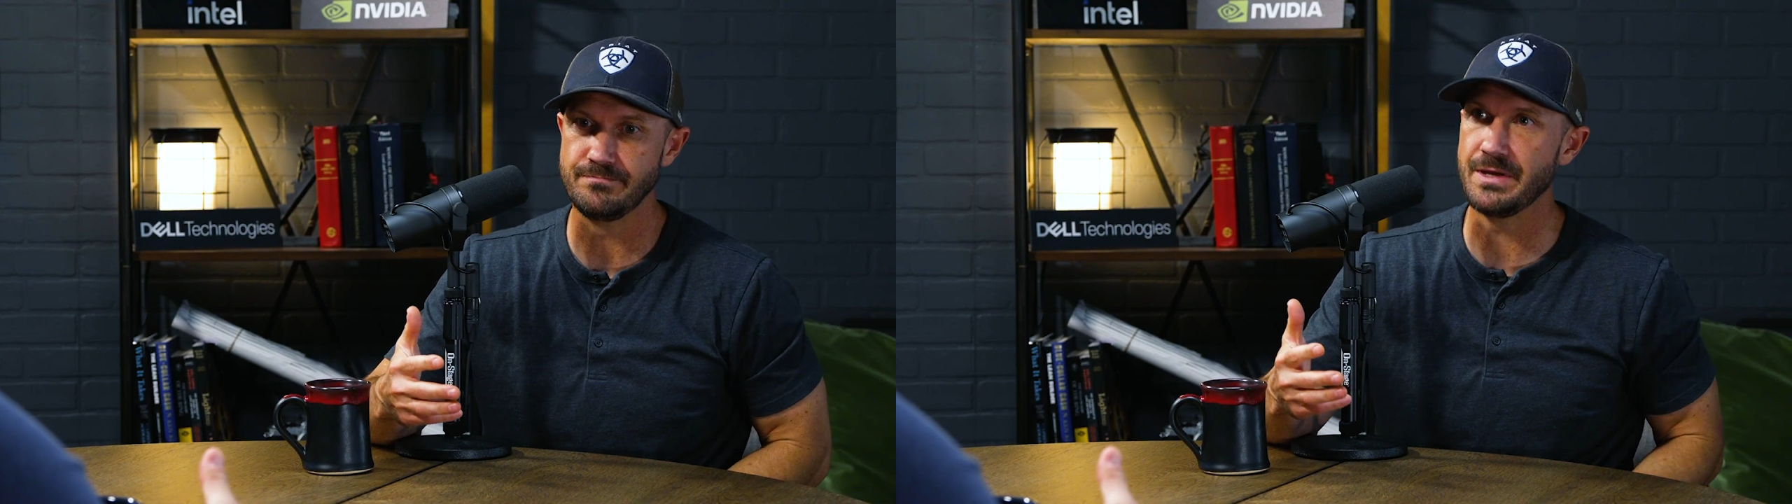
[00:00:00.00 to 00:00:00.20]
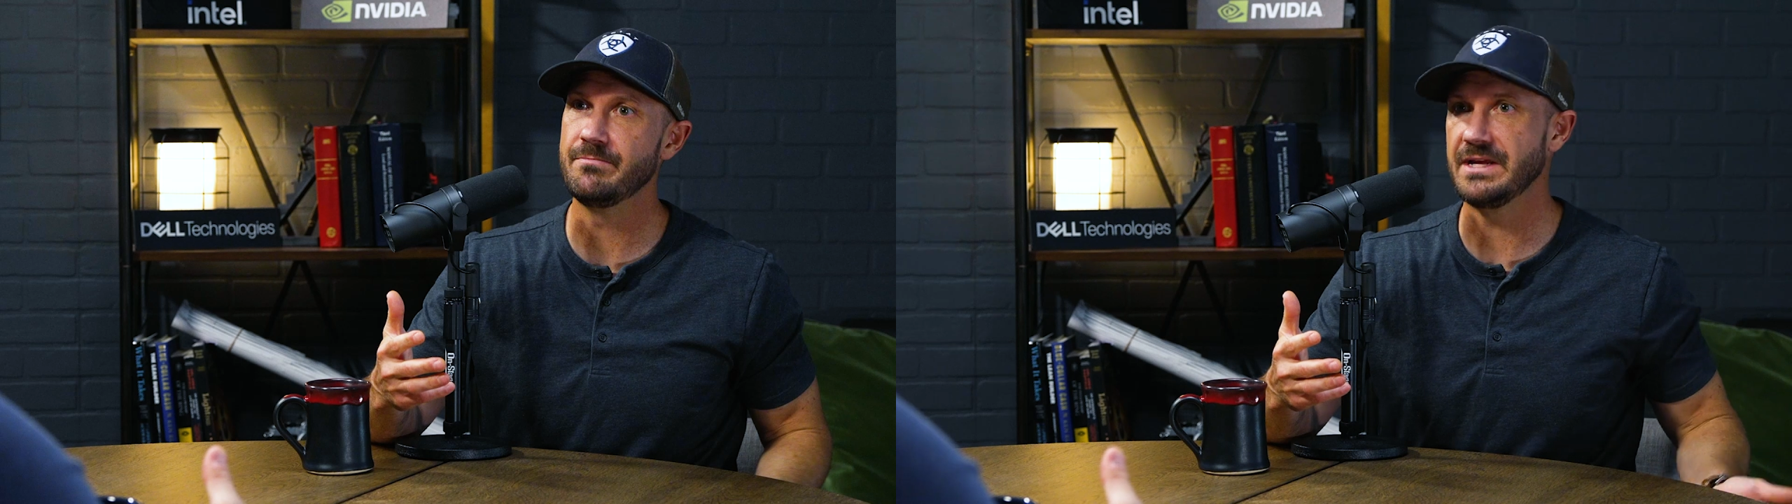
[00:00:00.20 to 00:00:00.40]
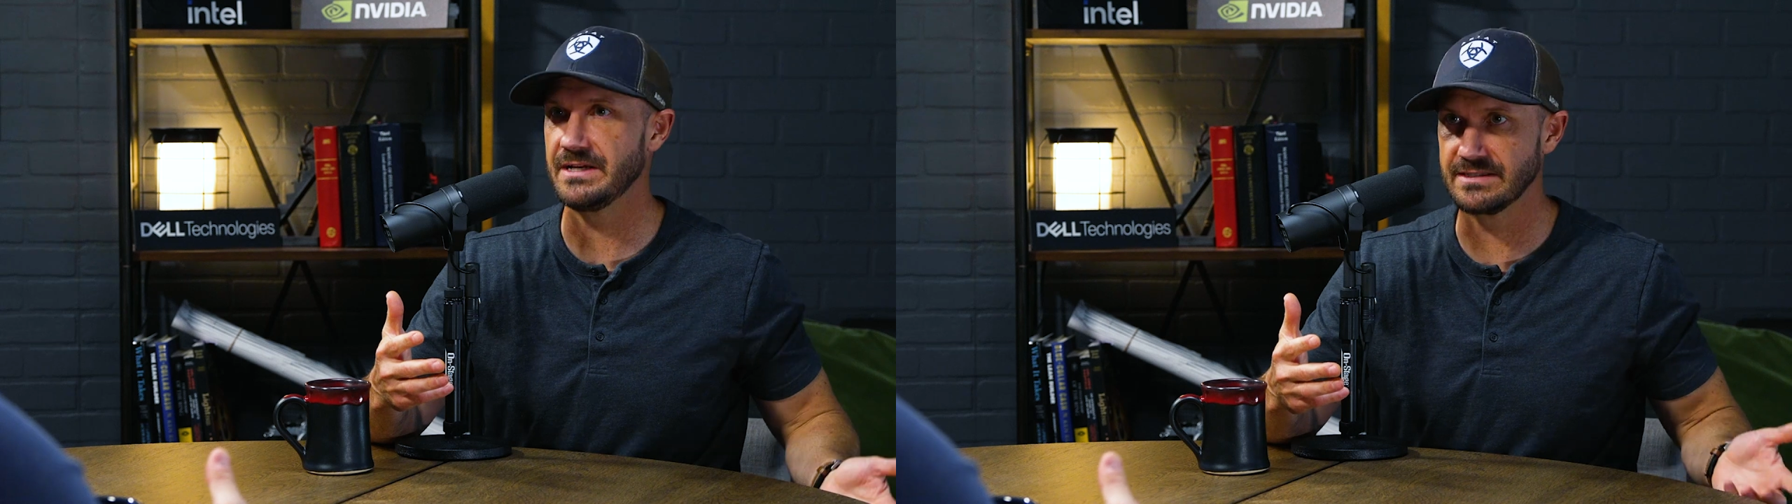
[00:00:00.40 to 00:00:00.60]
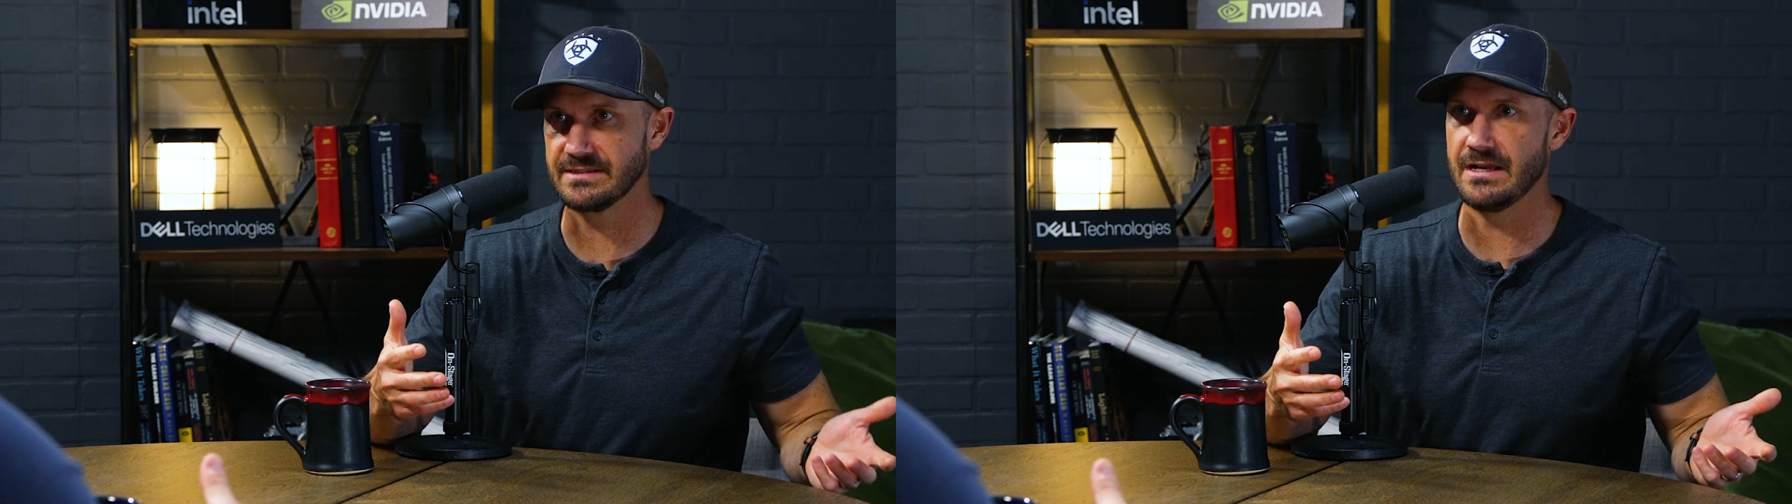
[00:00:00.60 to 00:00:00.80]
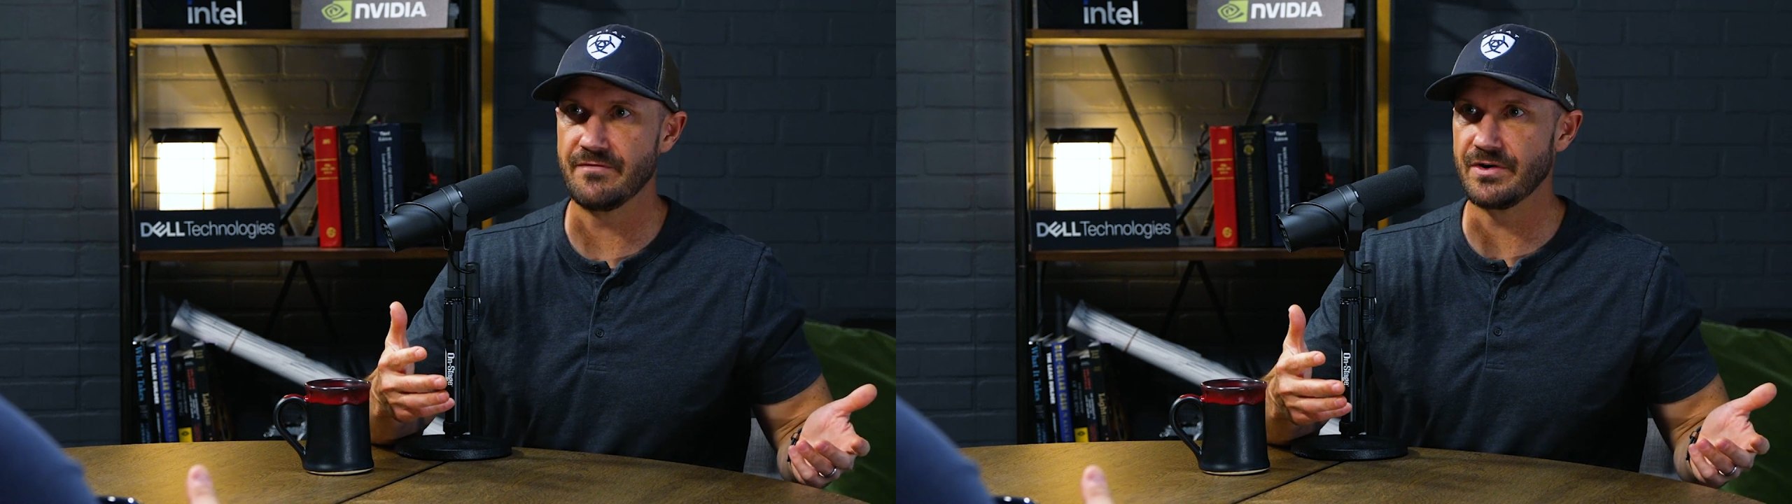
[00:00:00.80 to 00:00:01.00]
BIM
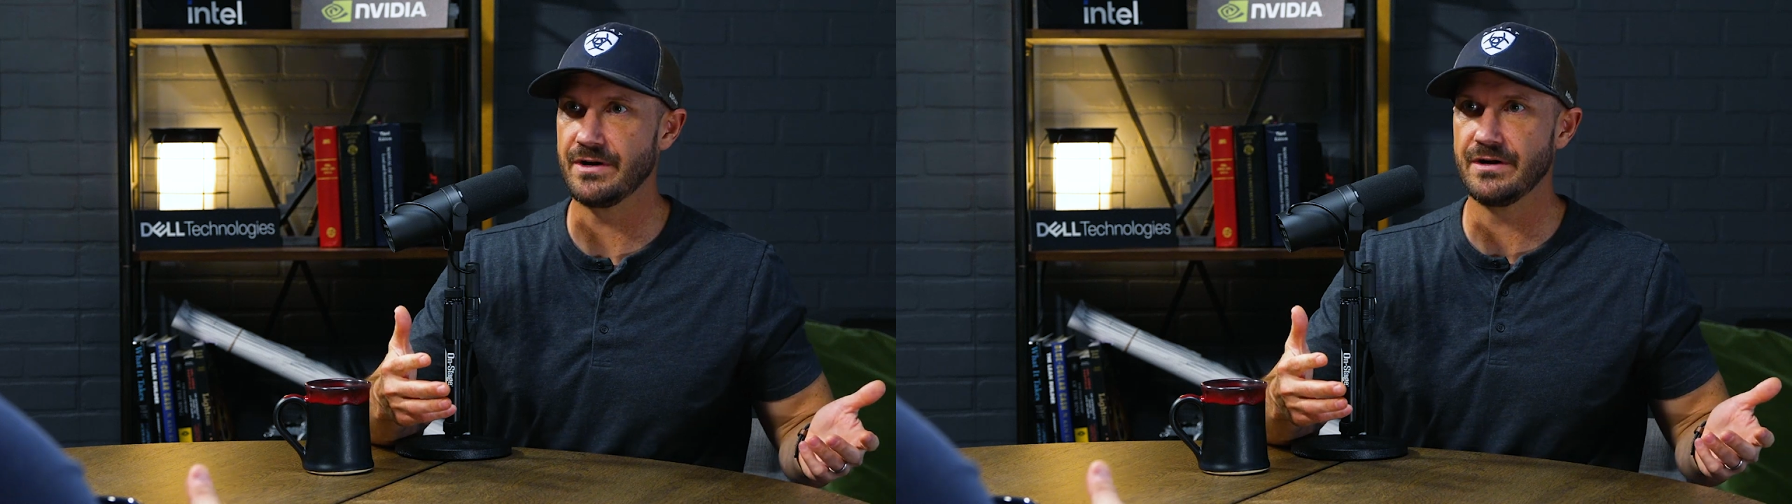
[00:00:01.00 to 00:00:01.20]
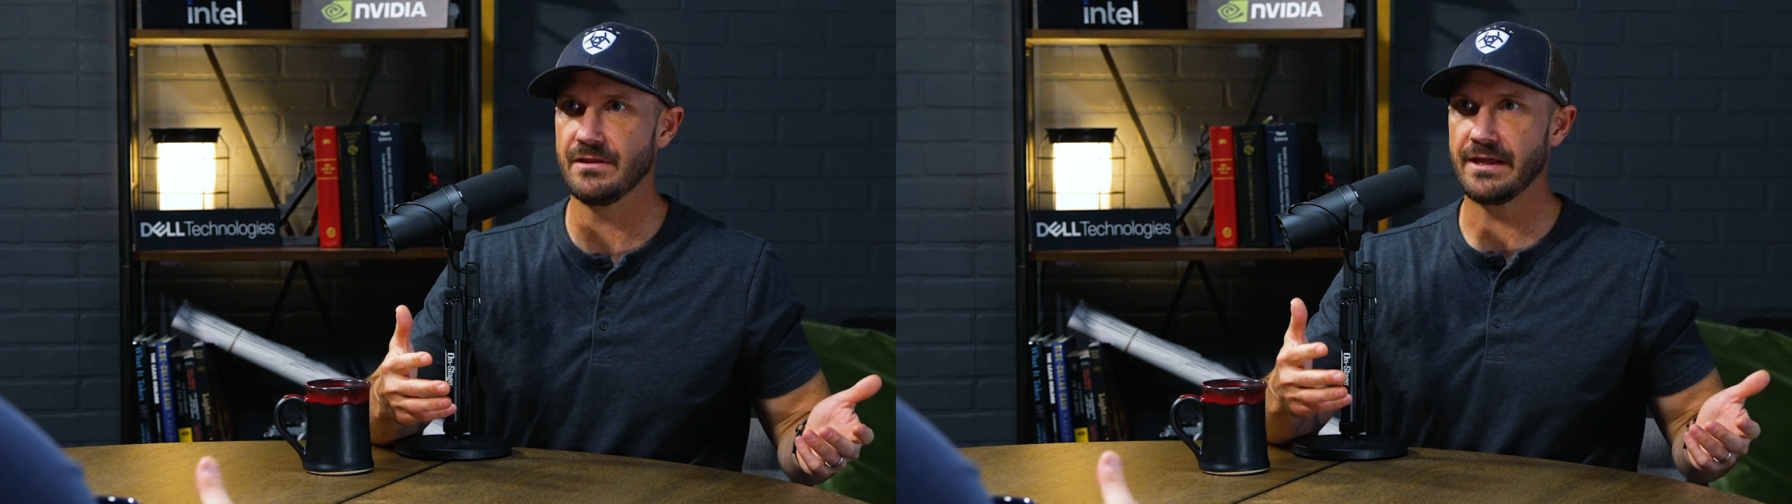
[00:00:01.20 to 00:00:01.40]
meetings than ever.